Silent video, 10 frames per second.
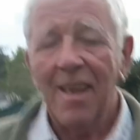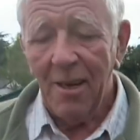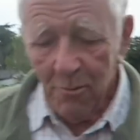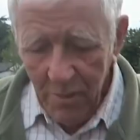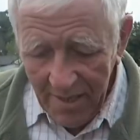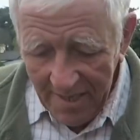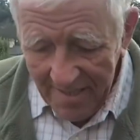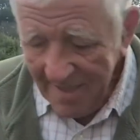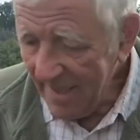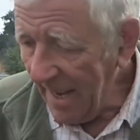Now we
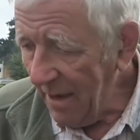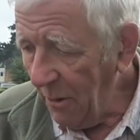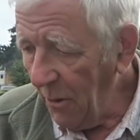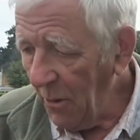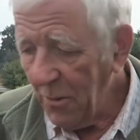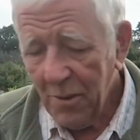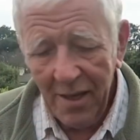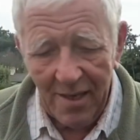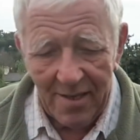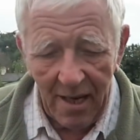need to get all
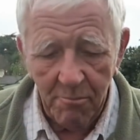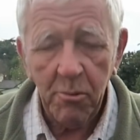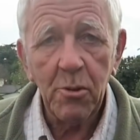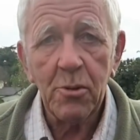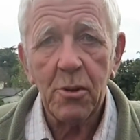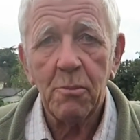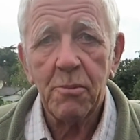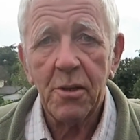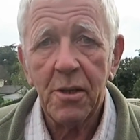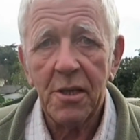these apples
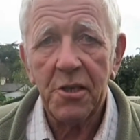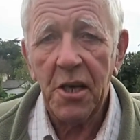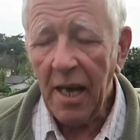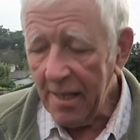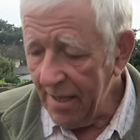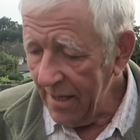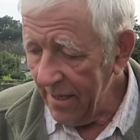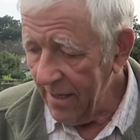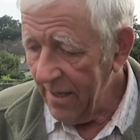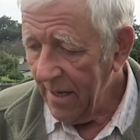up to the shed,
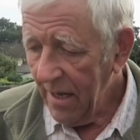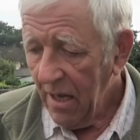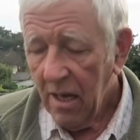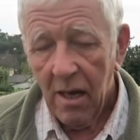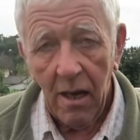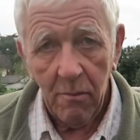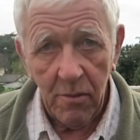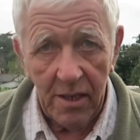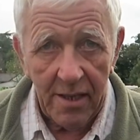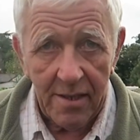
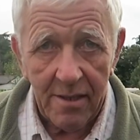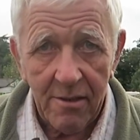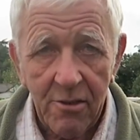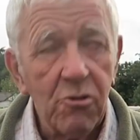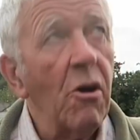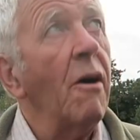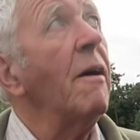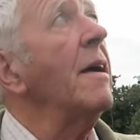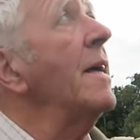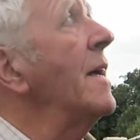and we need to
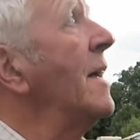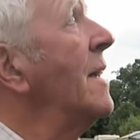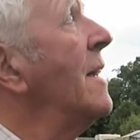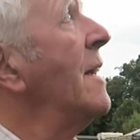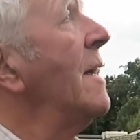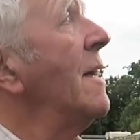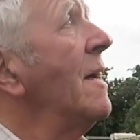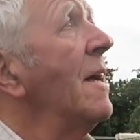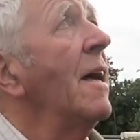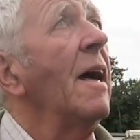try
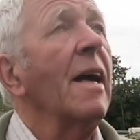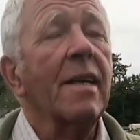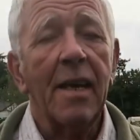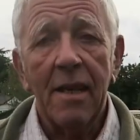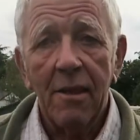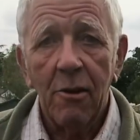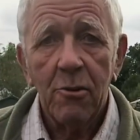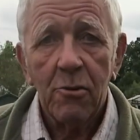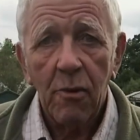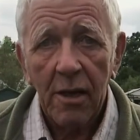and get
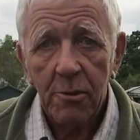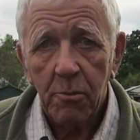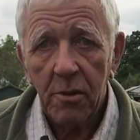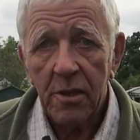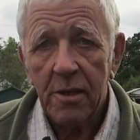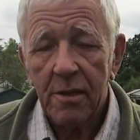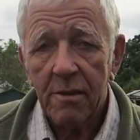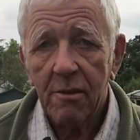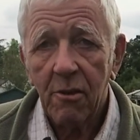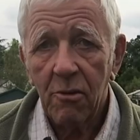those raspberries
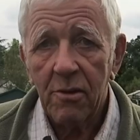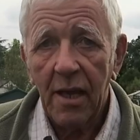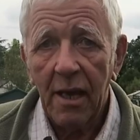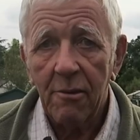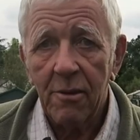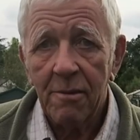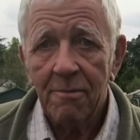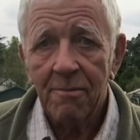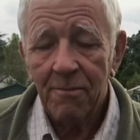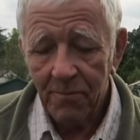cut down.
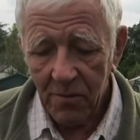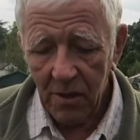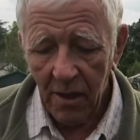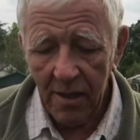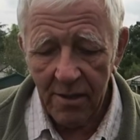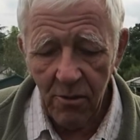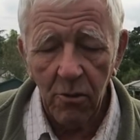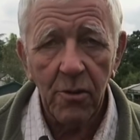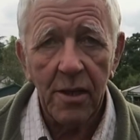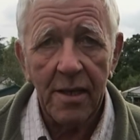So let's
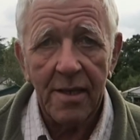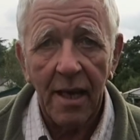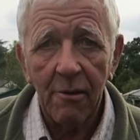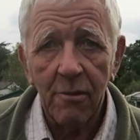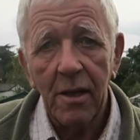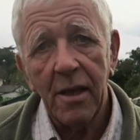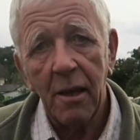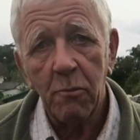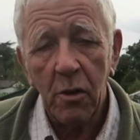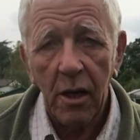sort these out and
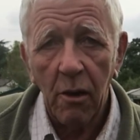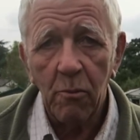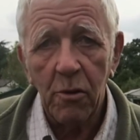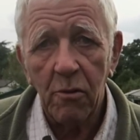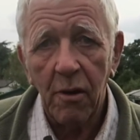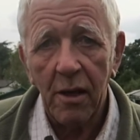then we'll get on with the